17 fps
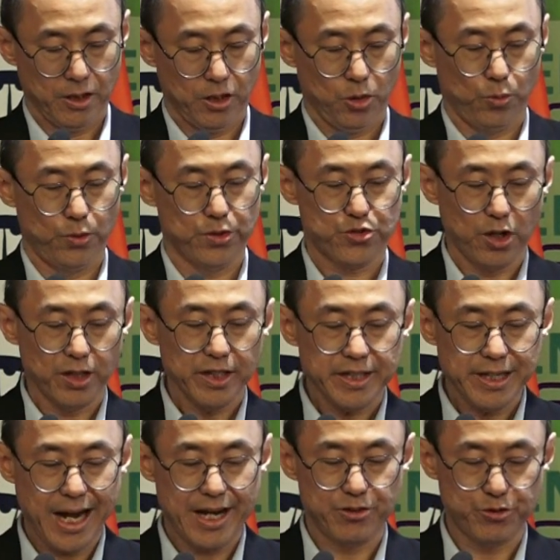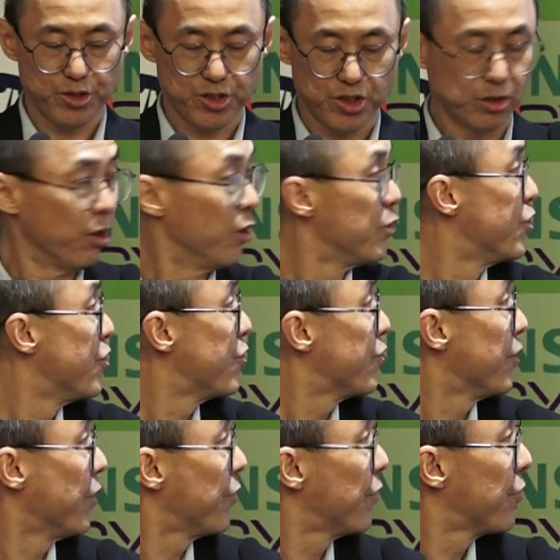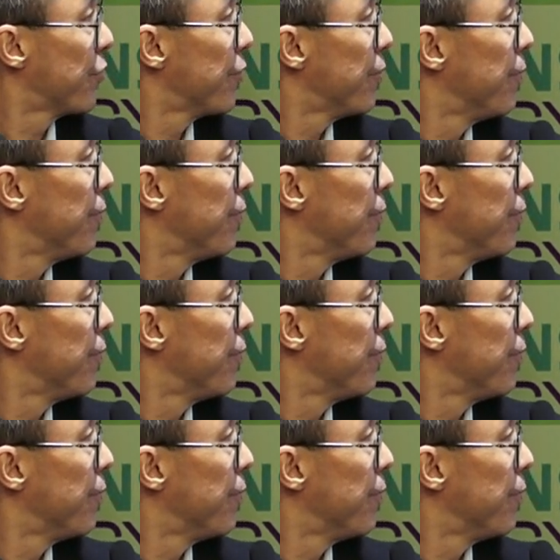With solid hydrogen logistics,